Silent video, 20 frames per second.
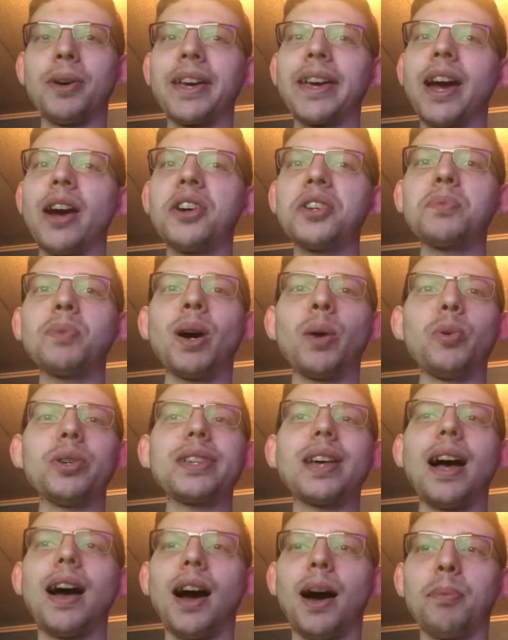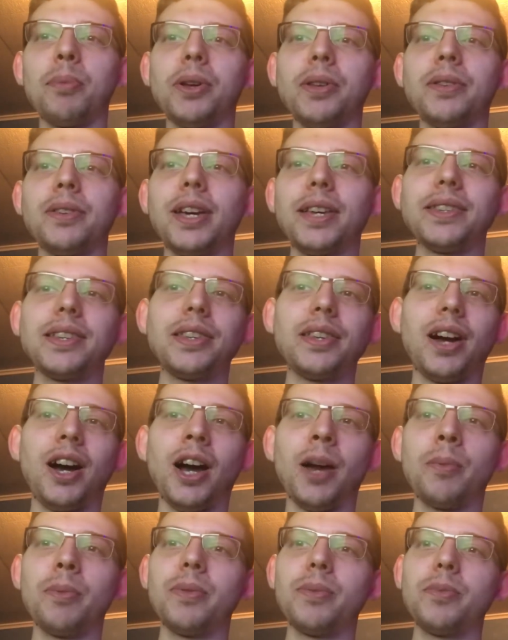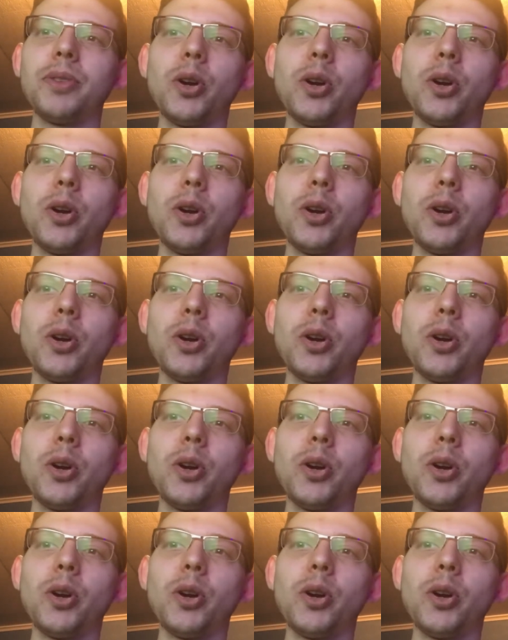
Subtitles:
and Garry's Mod was hopping at the time.